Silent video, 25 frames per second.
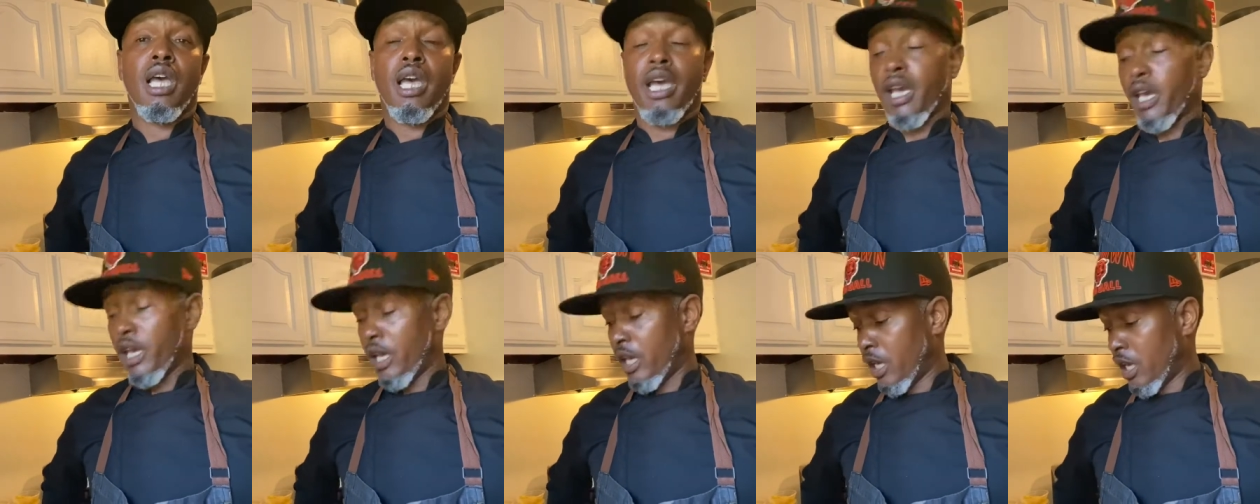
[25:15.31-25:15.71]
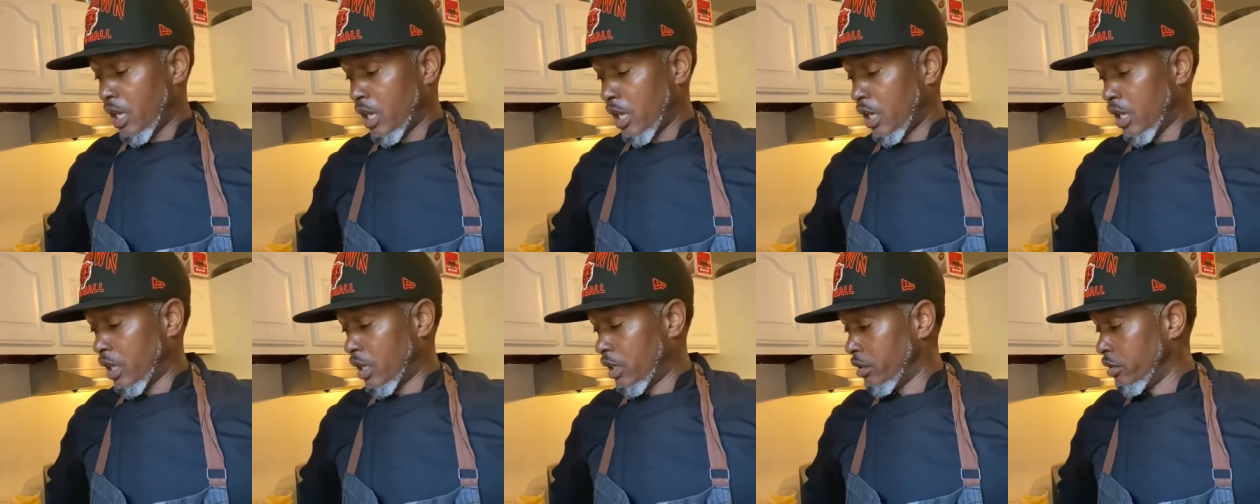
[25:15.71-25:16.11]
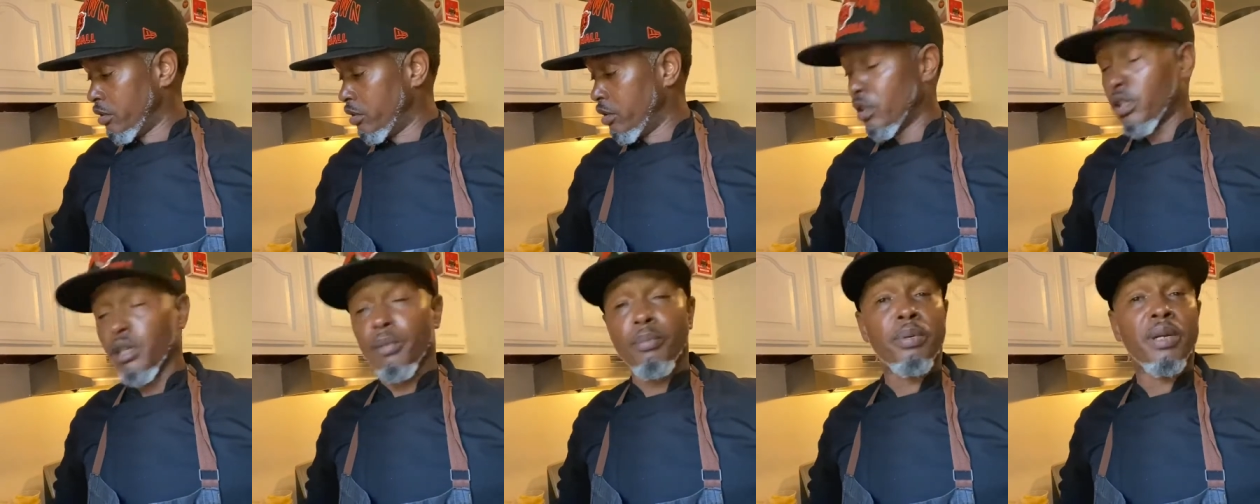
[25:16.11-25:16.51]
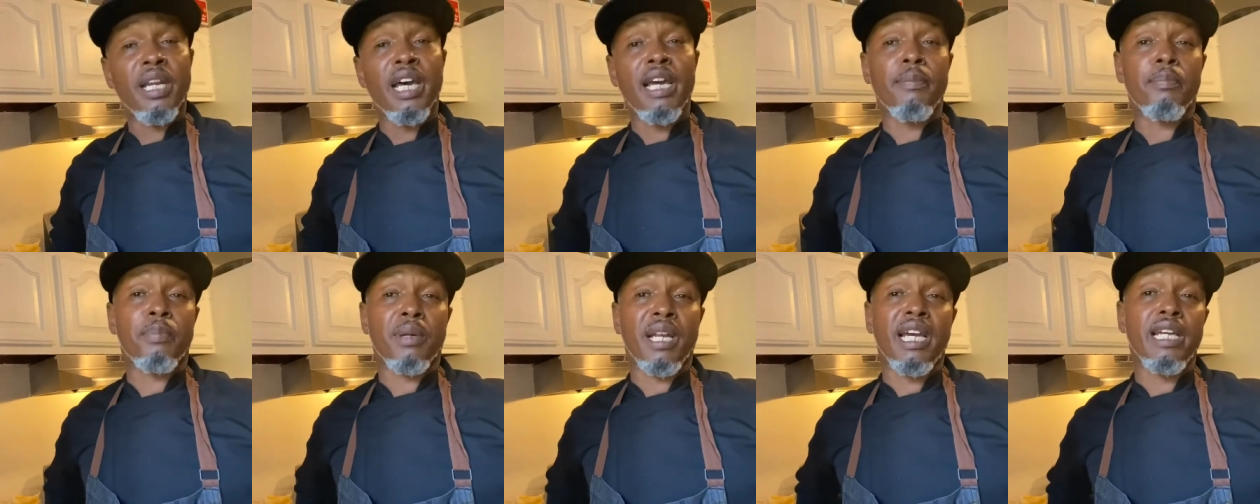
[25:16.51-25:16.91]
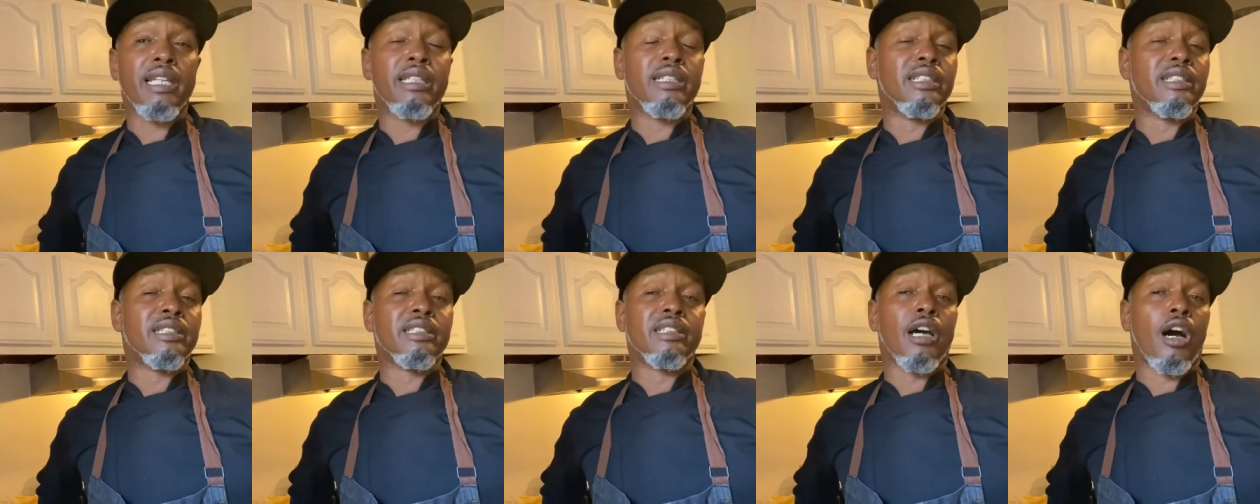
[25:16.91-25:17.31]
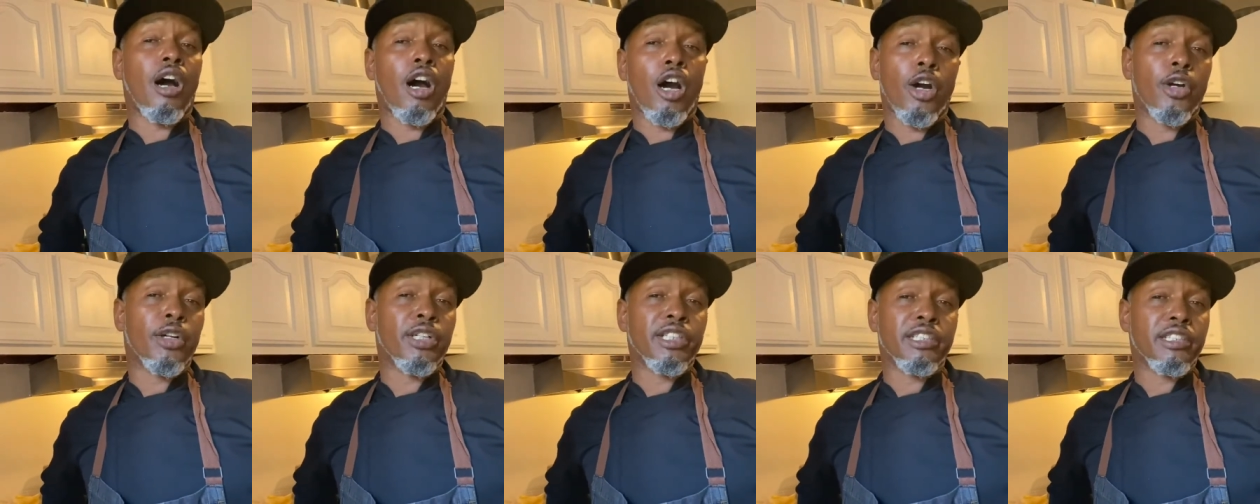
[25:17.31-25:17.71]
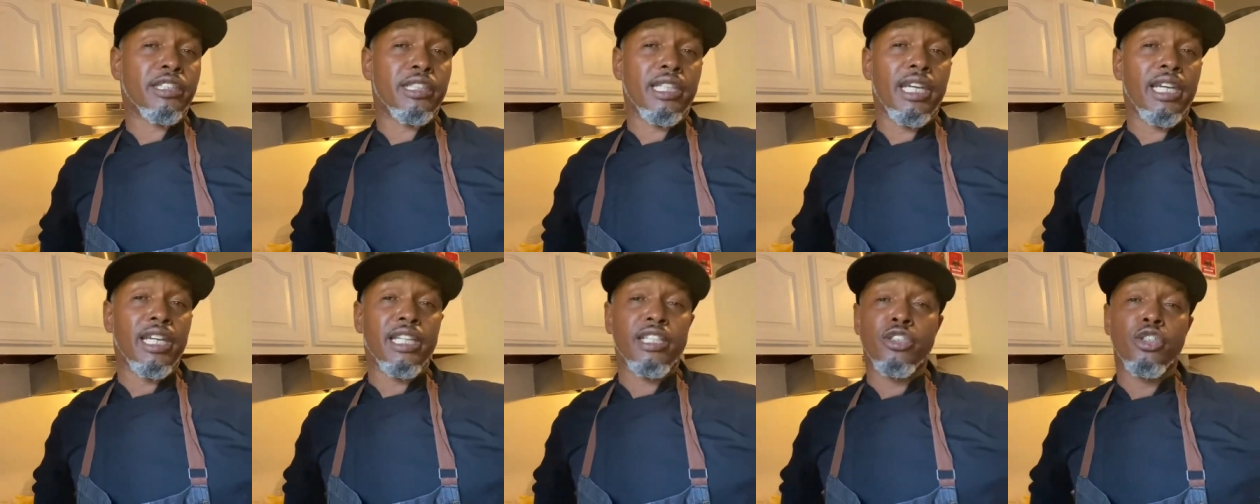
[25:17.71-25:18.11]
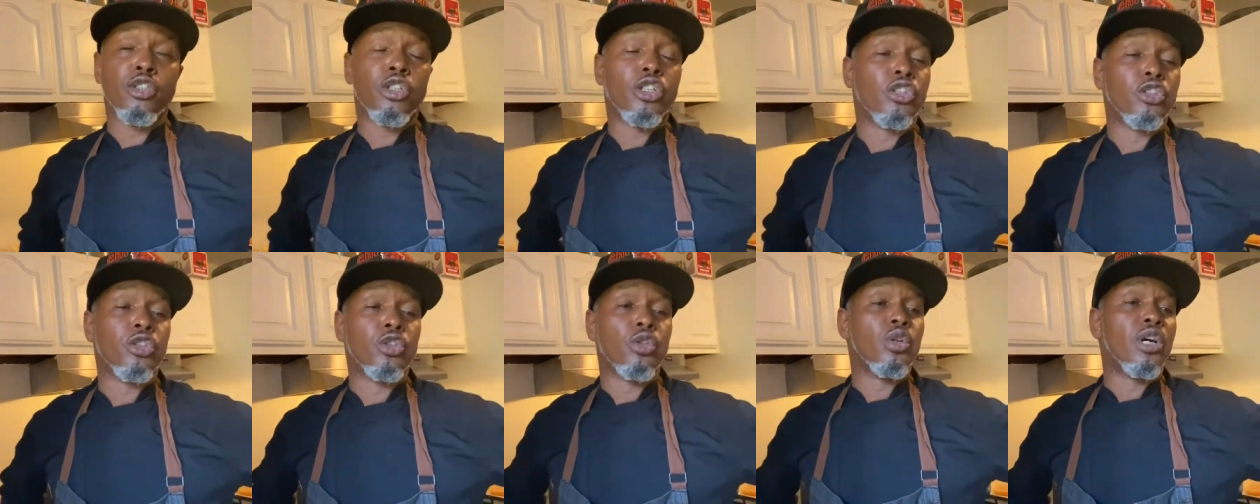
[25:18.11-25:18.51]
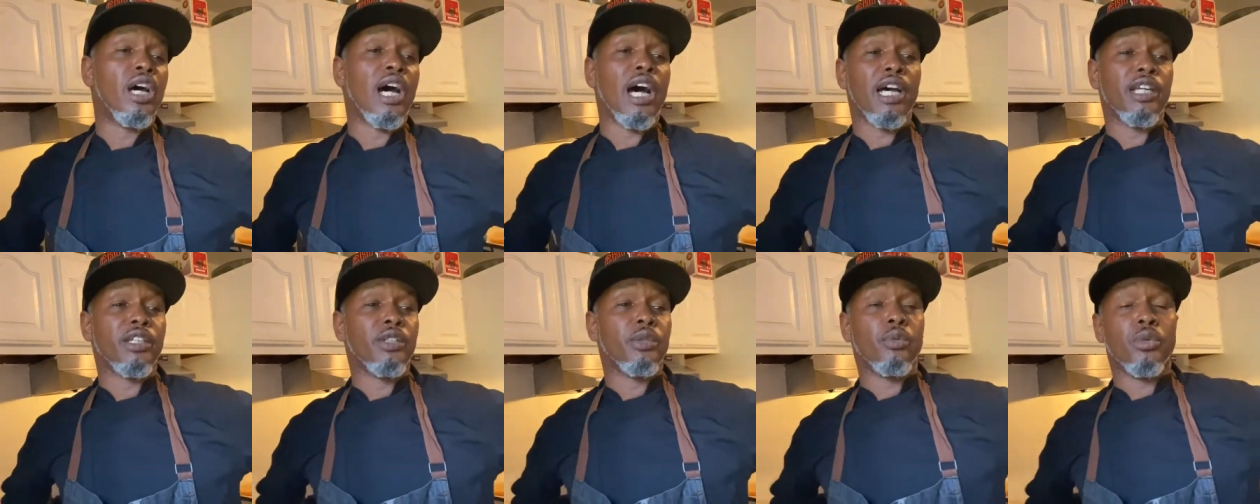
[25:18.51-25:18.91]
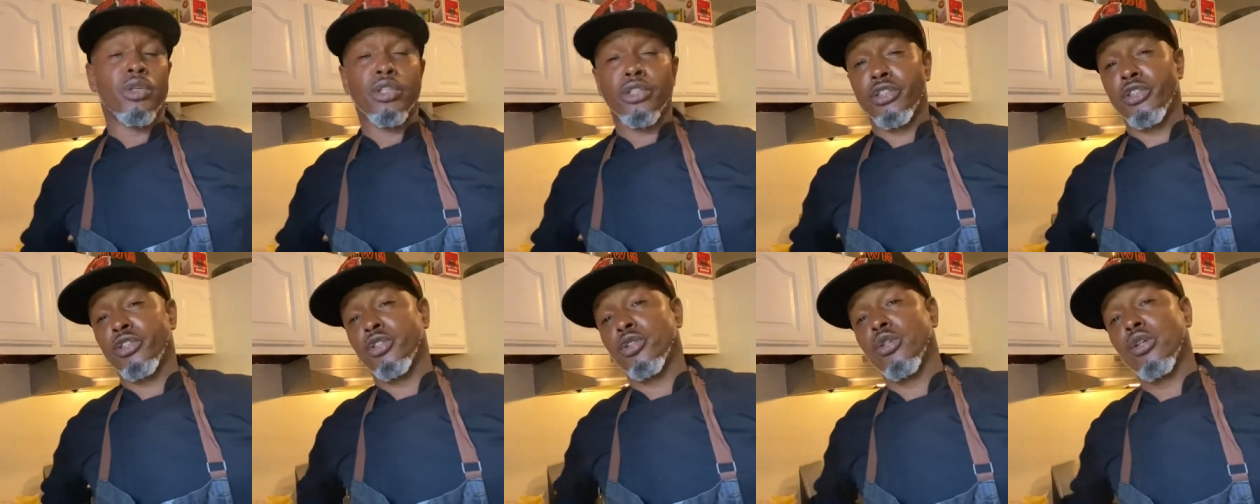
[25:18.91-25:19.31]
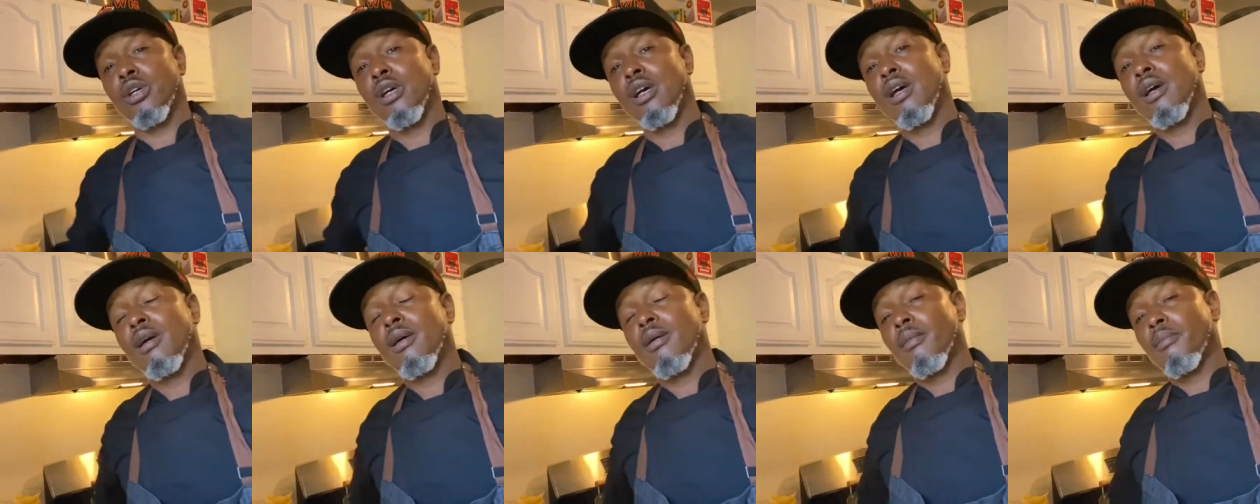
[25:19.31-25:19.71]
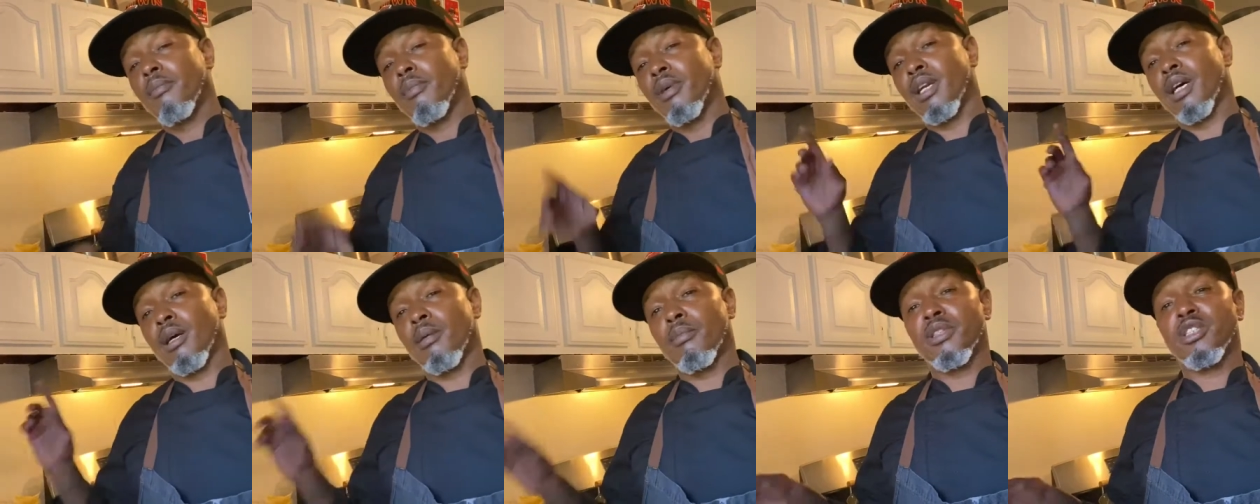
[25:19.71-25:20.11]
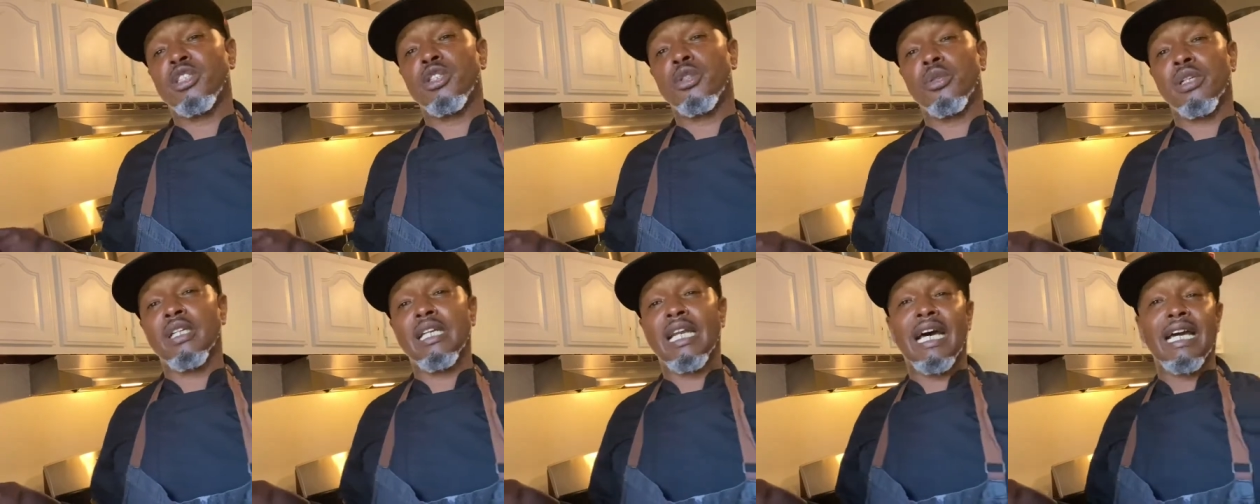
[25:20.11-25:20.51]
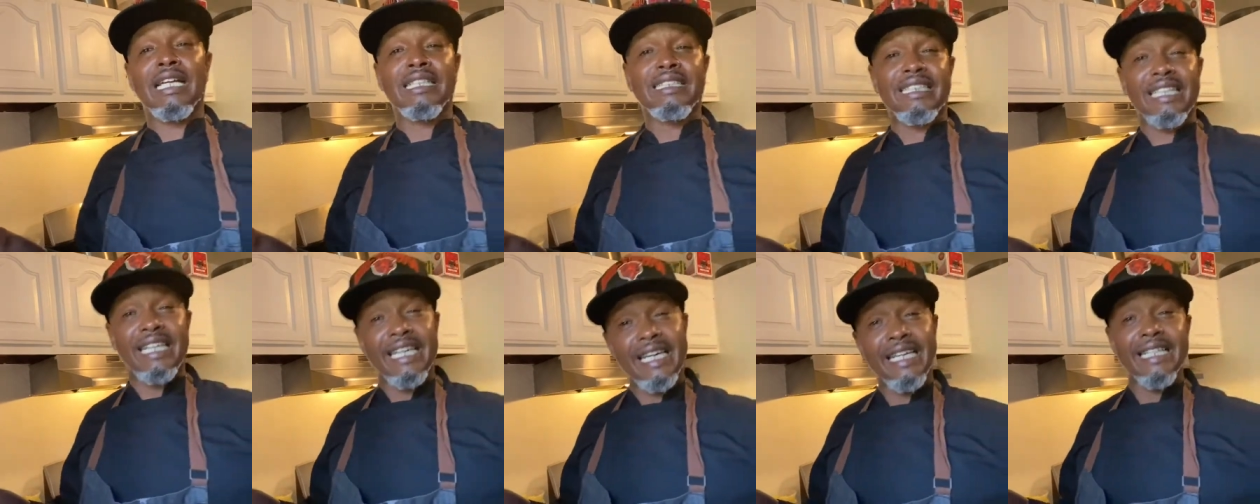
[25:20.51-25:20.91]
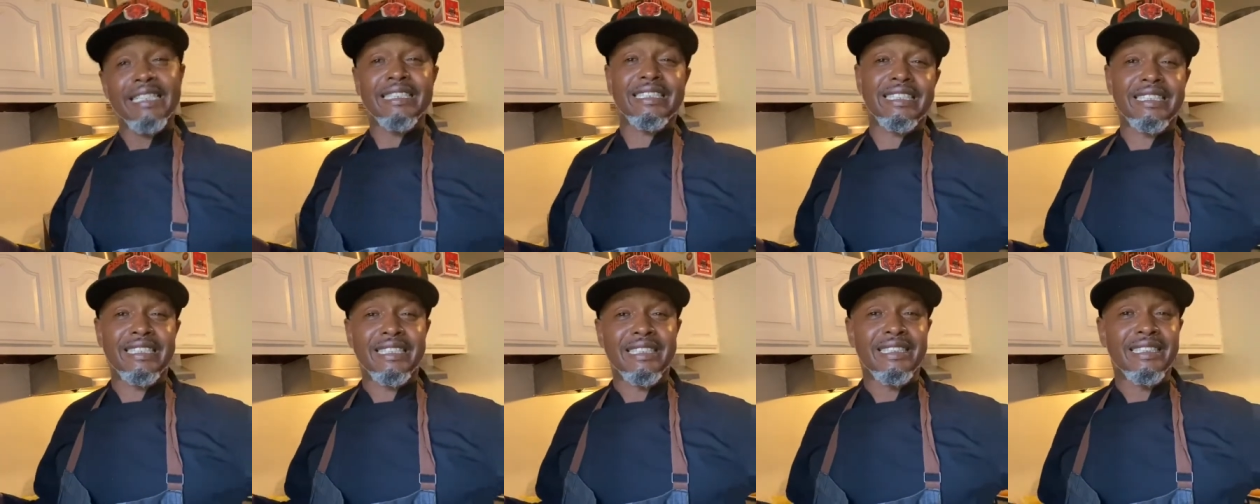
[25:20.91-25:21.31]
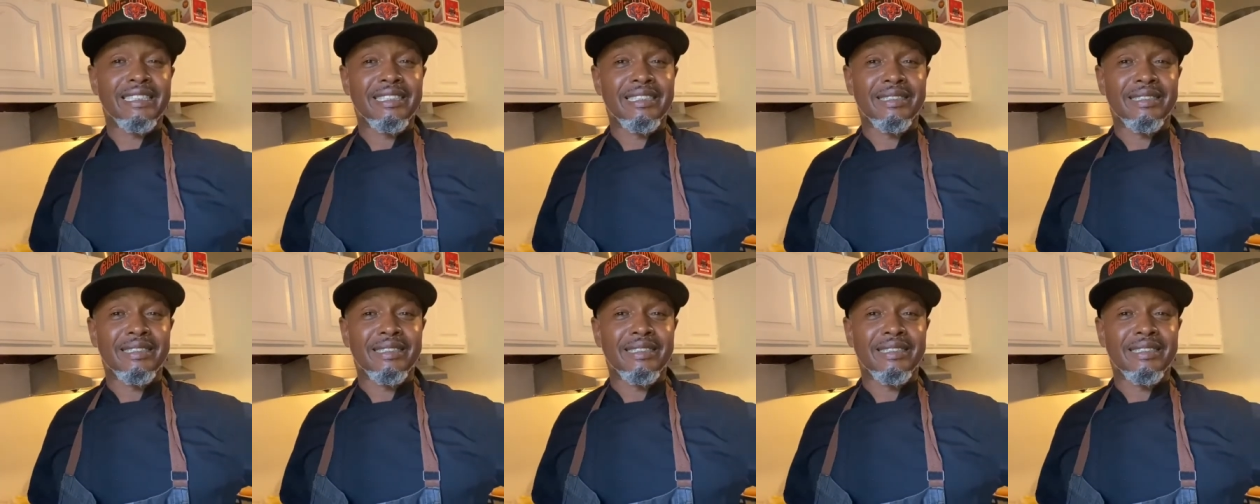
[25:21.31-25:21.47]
and you can play Playing is the artist thing you can do it how you want to do it but i'm gonna do it like this